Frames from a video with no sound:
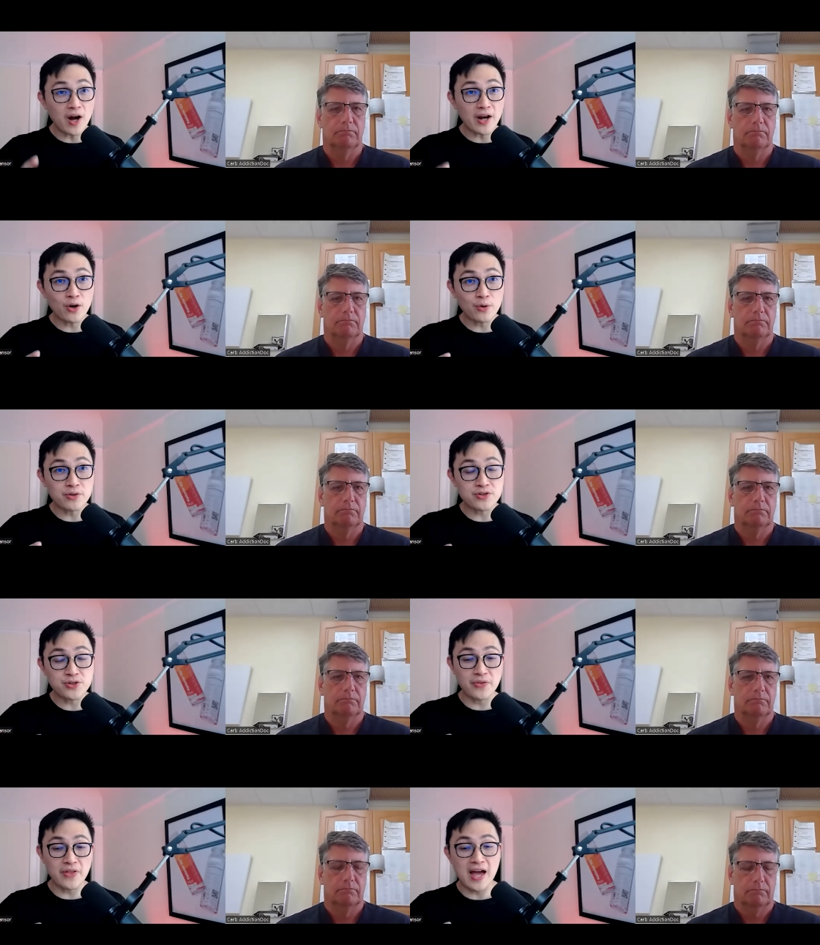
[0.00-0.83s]
Speaker 1: I go
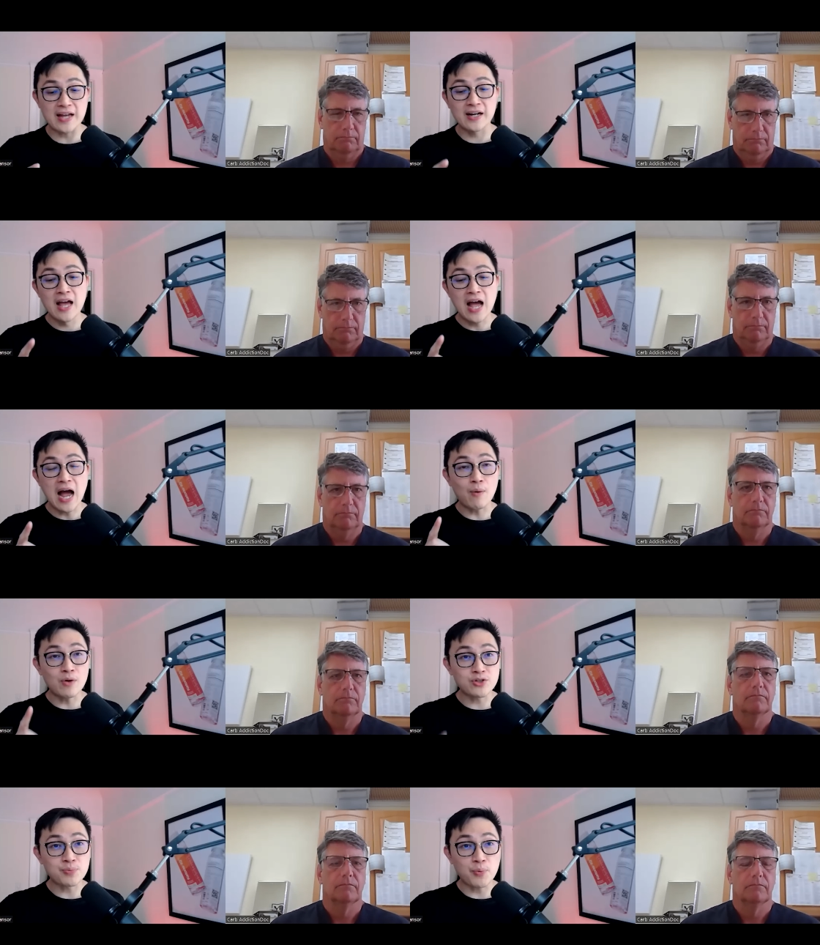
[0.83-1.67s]
into that, I
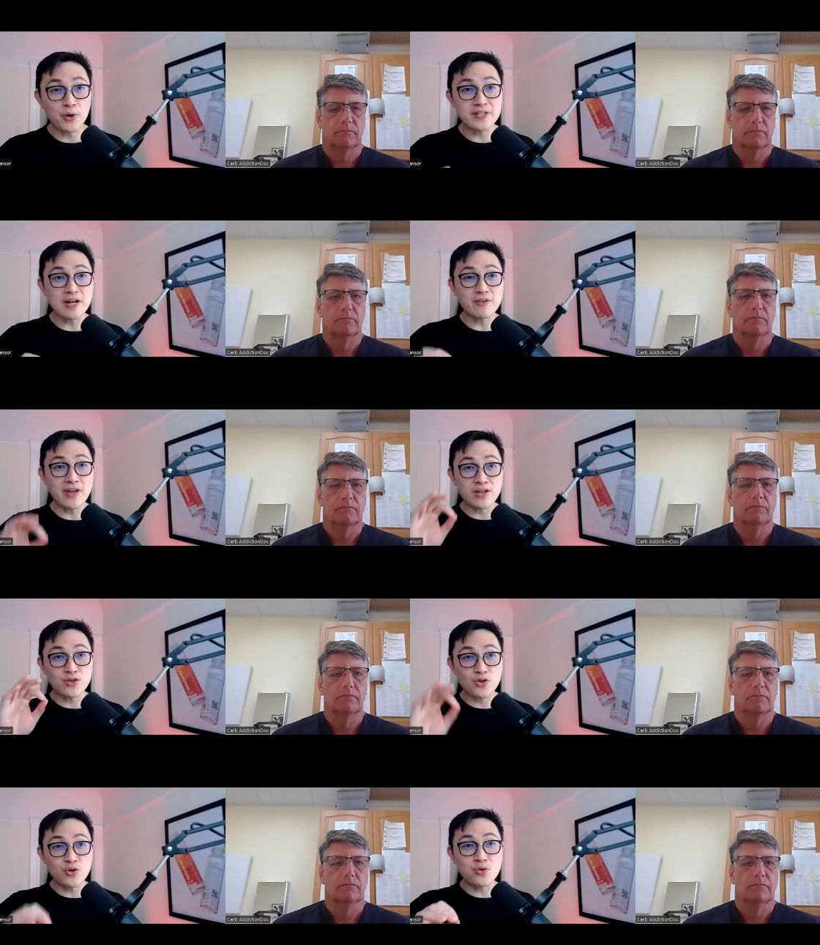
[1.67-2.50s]
want to point out
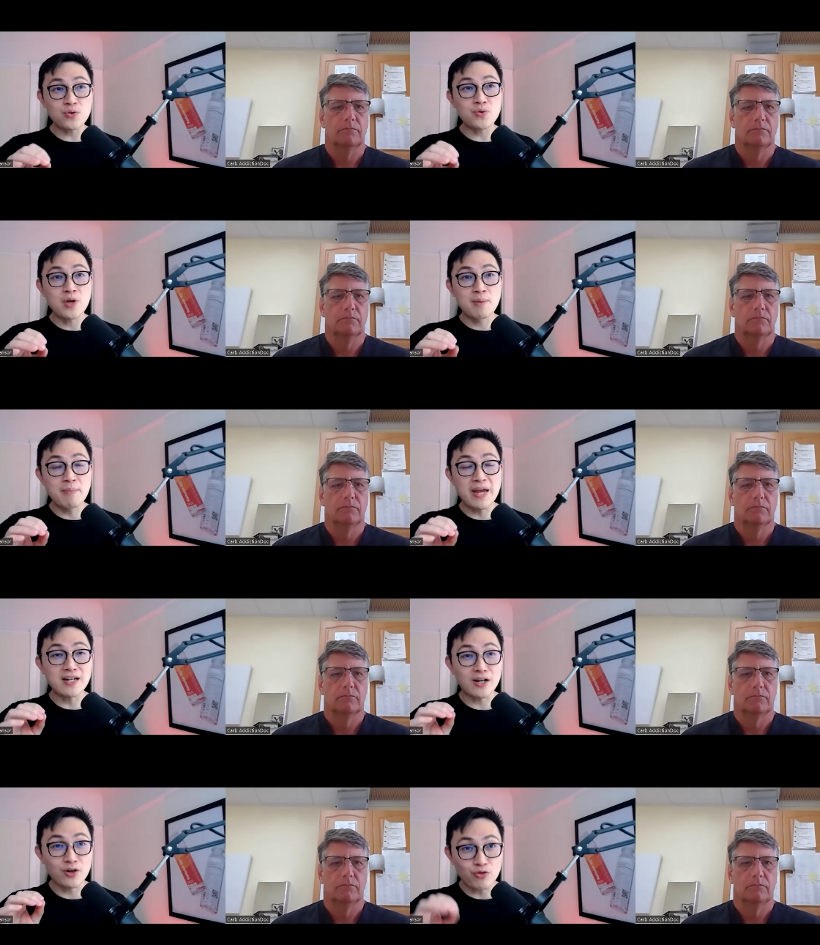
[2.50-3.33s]
that you
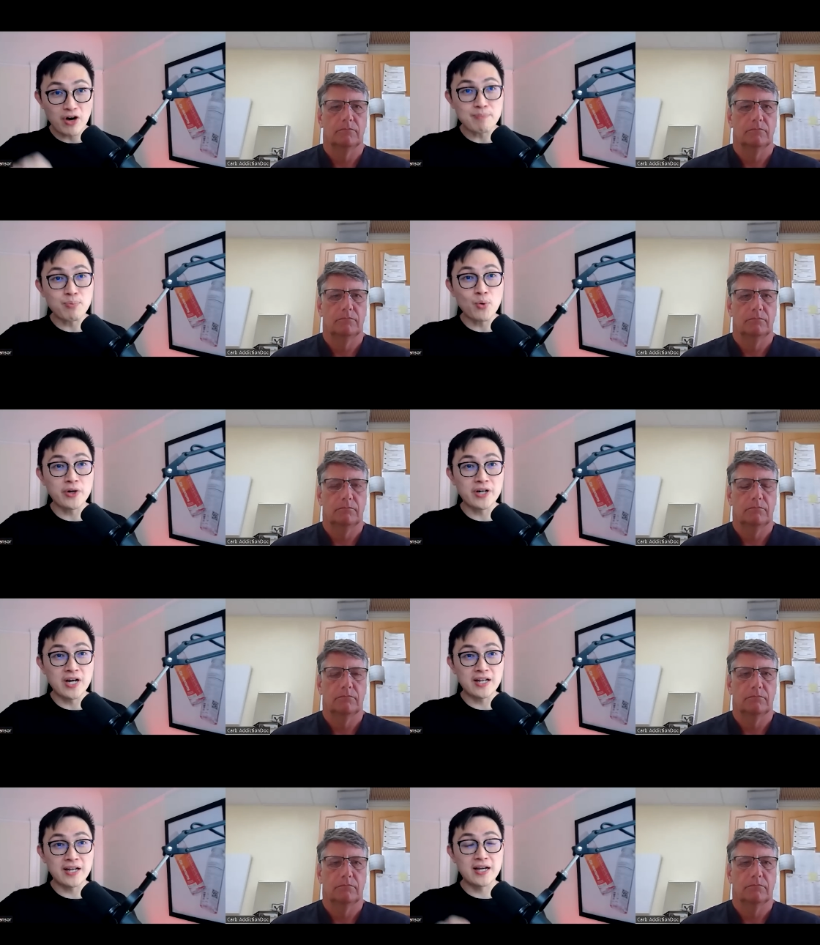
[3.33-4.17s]
made a great point
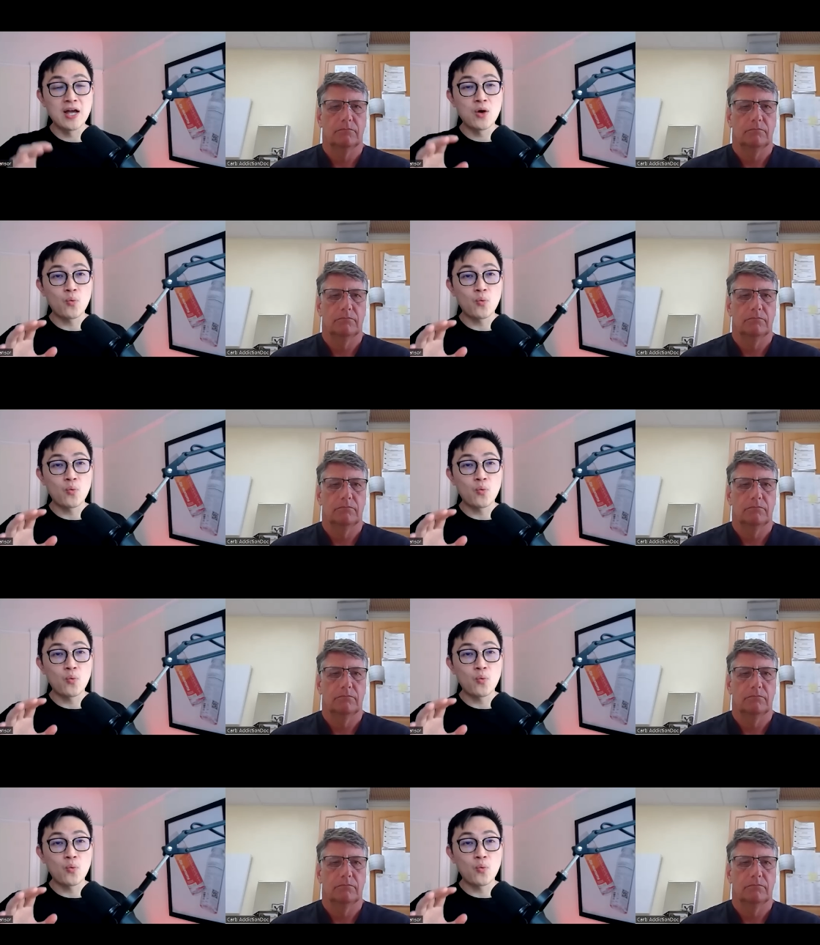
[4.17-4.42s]
earlier.